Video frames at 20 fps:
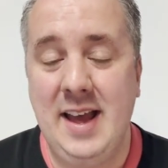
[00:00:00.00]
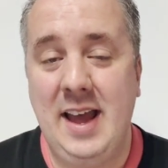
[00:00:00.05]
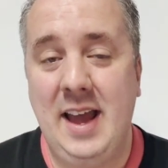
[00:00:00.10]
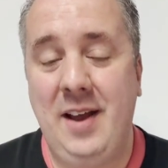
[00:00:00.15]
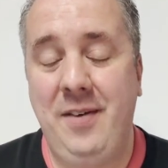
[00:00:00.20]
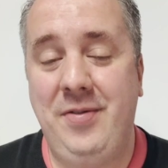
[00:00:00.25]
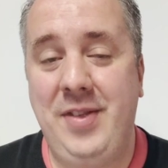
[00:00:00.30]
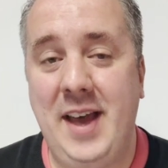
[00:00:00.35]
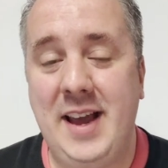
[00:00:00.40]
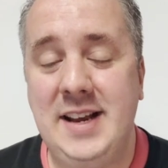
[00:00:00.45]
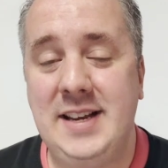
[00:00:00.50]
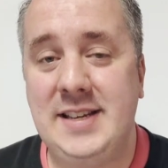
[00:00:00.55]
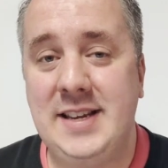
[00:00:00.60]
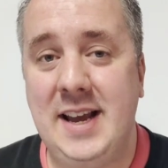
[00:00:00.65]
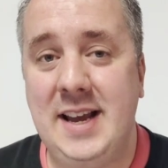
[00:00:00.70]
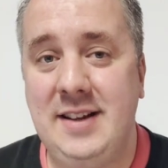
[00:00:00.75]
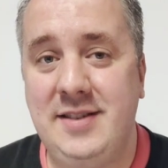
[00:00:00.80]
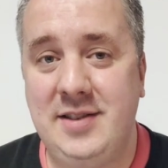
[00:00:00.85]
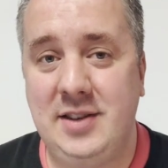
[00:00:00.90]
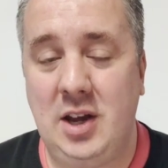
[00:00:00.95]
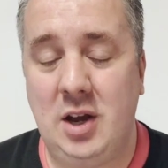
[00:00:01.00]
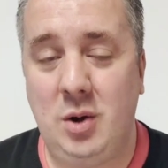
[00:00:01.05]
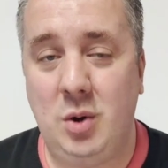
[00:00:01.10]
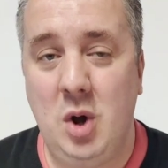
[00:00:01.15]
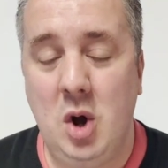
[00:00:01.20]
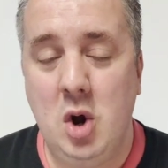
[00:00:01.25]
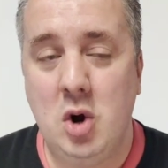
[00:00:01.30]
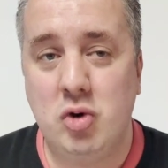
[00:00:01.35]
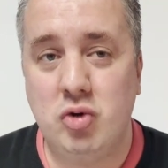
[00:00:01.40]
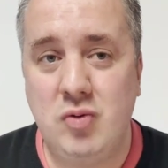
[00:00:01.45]
If they say to
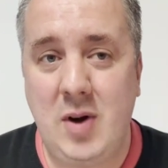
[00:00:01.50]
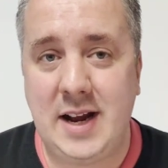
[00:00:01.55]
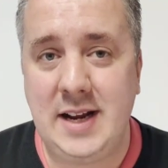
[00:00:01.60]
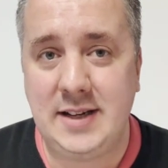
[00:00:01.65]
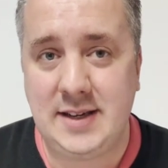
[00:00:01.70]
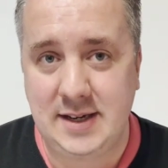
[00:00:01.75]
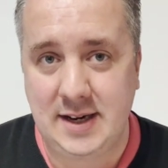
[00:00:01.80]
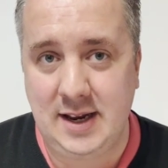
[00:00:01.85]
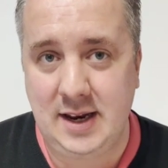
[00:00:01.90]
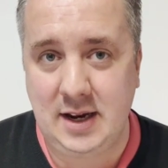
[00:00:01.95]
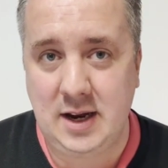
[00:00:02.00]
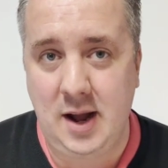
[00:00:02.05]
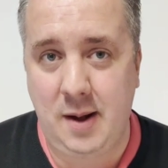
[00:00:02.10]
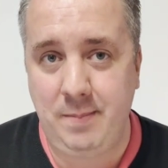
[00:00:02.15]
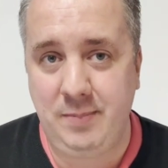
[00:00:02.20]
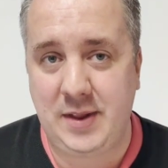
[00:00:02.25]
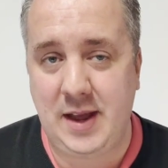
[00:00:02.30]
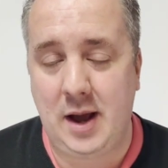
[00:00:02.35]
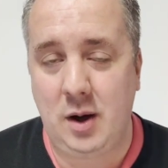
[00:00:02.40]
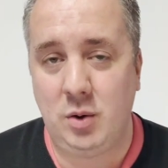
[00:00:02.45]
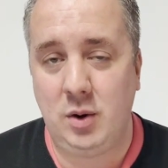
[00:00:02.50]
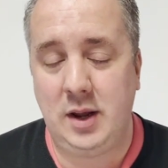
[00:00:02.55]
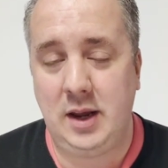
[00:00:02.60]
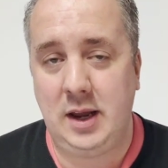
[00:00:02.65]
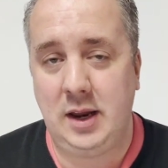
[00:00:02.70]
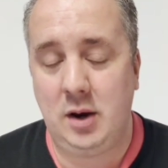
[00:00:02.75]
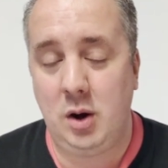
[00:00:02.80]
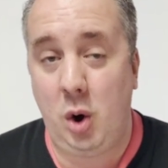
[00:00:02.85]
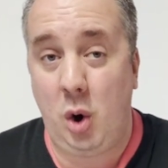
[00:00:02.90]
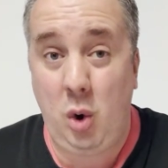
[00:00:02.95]
you, rates are going to come down
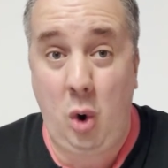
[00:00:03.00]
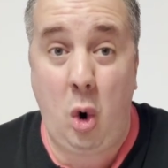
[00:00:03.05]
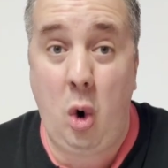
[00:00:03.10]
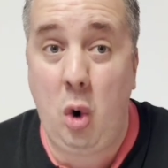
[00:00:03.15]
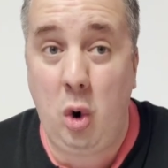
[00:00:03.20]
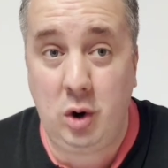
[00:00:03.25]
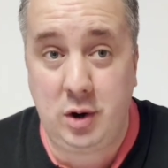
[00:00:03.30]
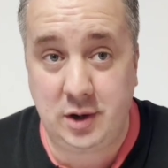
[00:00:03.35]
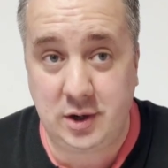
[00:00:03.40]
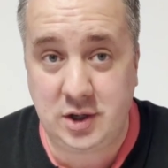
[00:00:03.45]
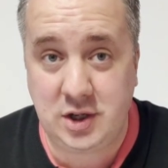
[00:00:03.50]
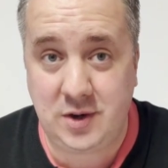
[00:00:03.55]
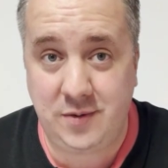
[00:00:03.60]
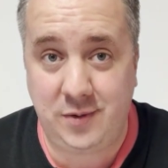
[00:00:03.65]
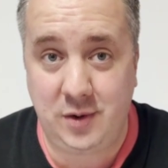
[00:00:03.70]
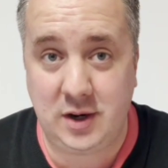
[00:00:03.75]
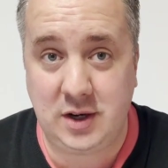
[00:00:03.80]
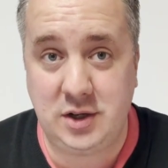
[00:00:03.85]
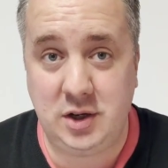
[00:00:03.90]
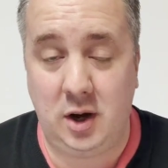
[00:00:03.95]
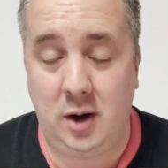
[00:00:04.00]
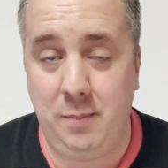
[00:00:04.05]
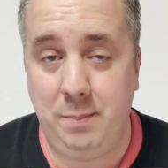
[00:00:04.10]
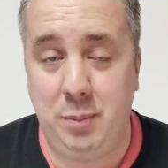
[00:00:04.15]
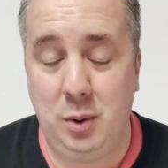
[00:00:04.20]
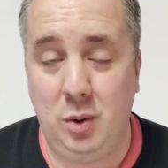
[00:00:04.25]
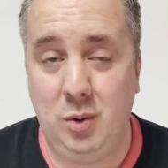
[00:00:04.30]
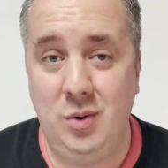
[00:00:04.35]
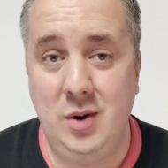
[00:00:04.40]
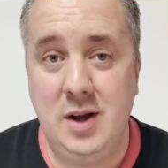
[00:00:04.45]
in August, for
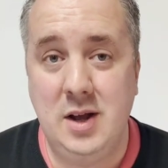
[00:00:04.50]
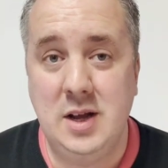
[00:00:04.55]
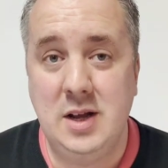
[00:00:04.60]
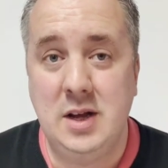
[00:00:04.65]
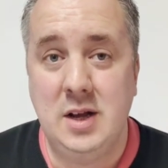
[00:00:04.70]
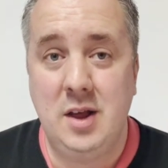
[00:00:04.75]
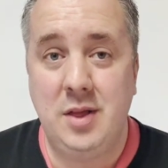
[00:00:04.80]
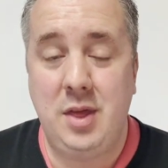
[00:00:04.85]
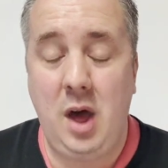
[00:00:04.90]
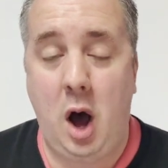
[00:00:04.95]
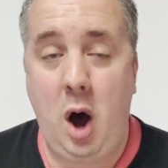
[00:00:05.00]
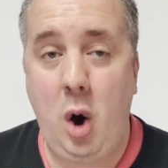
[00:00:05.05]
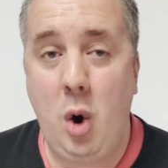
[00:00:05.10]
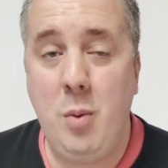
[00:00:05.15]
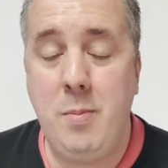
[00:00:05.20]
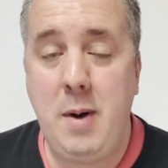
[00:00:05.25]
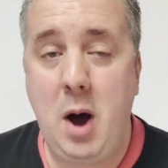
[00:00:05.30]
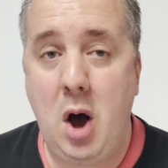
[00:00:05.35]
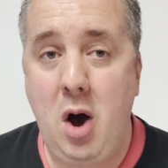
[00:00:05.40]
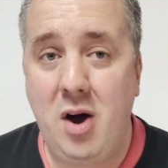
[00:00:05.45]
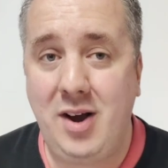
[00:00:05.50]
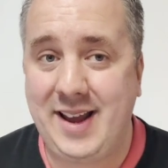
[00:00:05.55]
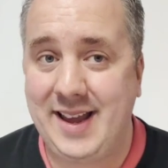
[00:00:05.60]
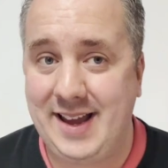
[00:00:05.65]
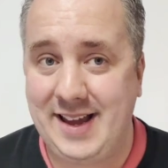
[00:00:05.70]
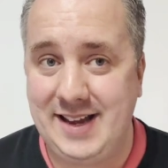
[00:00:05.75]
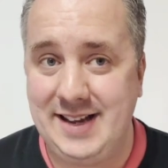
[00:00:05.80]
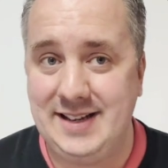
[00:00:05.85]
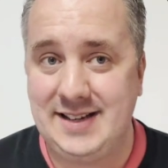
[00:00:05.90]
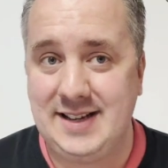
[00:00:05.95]
example, the whole
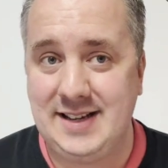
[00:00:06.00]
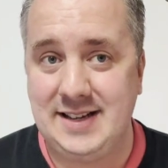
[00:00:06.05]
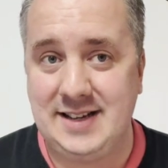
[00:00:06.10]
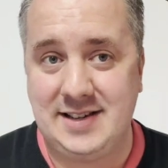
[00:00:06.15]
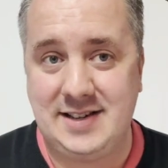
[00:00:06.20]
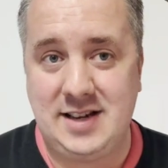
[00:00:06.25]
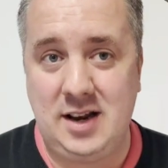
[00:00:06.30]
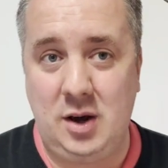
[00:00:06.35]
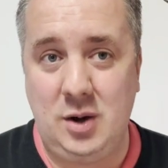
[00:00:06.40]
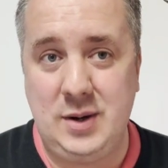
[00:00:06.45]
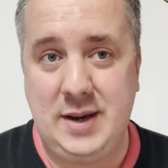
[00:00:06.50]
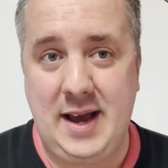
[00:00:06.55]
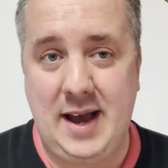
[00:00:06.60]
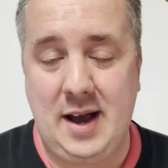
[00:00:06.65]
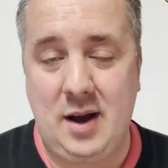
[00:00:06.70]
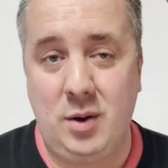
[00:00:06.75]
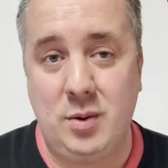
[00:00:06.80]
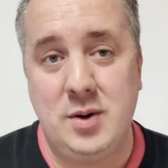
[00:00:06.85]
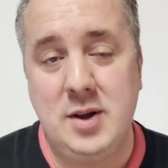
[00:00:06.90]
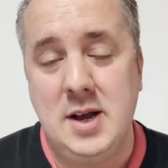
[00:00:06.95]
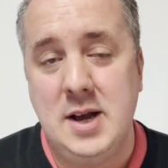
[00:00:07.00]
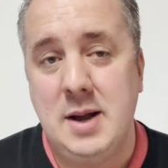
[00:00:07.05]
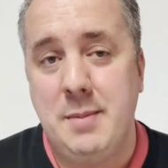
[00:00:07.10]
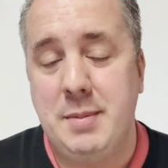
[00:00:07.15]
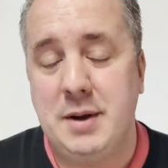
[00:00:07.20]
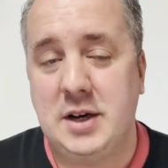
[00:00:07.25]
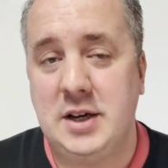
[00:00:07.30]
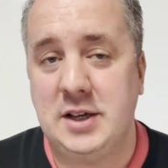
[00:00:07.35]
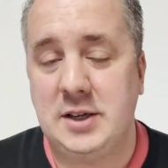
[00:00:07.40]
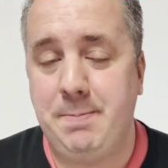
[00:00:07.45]
market is going to slow down
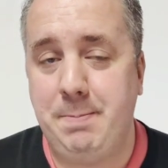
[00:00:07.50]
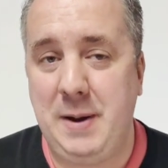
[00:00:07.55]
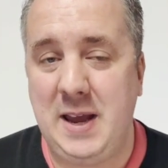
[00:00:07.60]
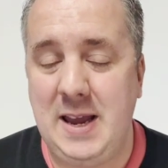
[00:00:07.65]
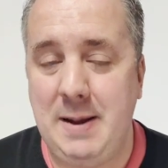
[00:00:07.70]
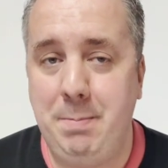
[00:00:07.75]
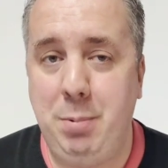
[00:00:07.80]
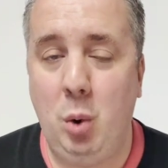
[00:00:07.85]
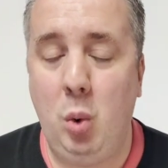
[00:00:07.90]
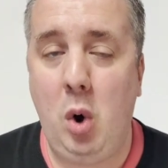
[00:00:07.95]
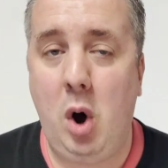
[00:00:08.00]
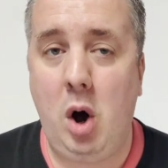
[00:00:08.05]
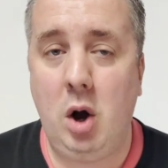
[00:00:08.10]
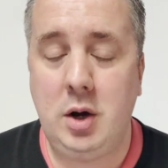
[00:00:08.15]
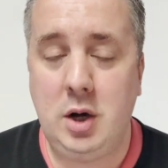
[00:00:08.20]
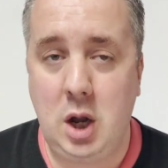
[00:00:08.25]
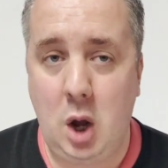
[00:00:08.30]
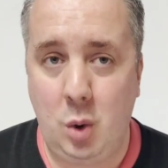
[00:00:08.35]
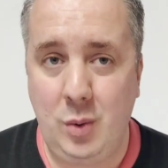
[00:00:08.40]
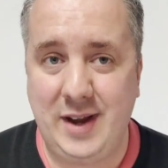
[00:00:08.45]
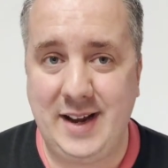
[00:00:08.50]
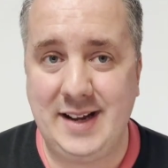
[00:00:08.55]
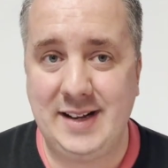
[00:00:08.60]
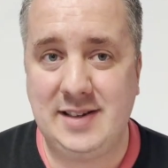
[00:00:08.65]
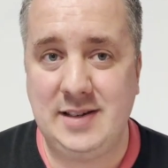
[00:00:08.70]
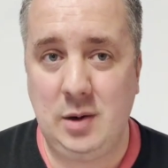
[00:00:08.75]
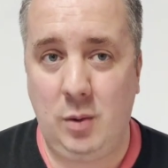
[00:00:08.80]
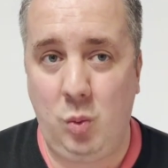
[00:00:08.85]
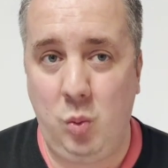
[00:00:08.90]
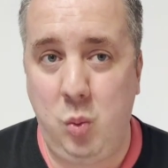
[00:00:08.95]
because people are going
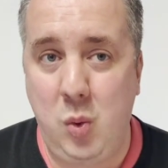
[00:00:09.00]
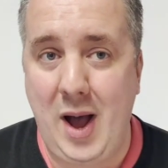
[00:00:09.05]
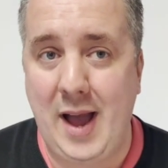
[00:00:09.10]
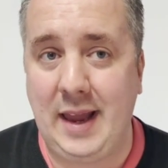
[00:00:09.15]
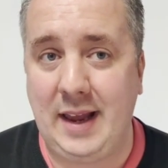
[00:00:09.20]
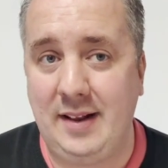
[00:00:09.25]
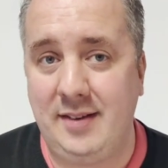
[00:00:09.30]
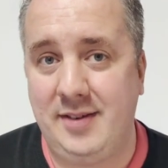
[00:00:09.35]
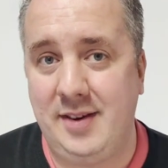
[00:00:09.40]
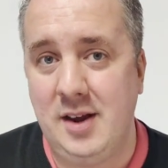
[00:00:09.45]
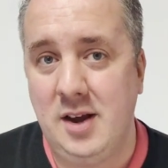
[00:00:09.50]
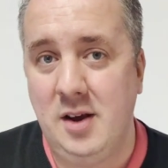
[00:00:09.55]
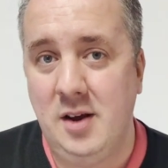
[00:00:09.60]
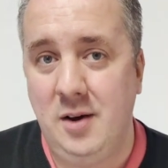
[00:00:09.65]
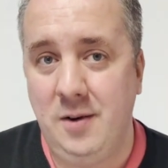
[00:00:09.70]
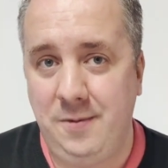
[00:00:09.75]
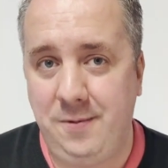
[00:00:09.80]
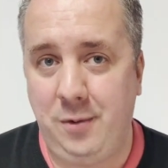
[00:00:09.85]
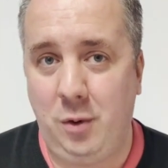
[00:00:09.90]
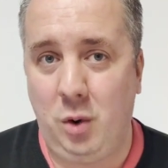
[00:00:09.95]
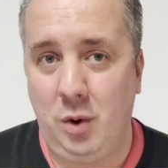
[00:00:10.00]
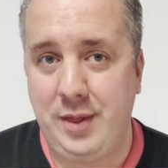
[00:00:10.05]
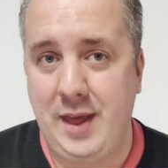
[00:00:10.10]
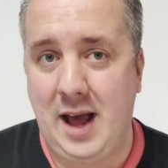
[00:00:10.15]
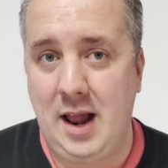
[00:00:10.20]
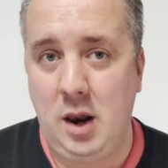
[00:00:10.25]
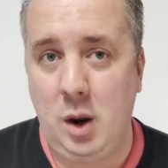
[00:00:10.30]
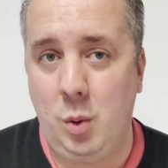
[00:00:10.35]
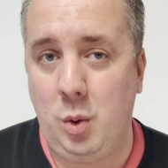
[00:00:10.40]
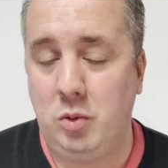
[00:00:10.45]
to wait for
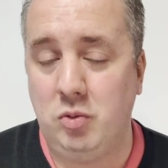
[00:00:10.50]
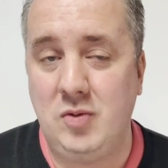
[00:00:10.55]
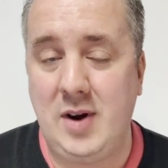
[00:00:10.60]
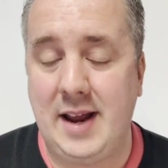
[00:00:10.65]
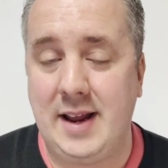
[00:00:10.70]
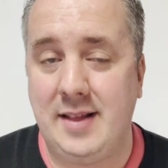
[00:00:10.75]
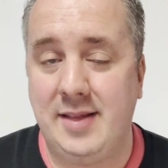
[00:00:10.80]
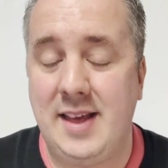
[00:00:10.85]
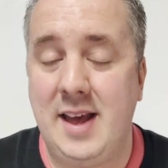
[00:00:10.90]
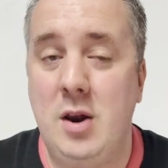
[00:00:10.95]
that lower rate.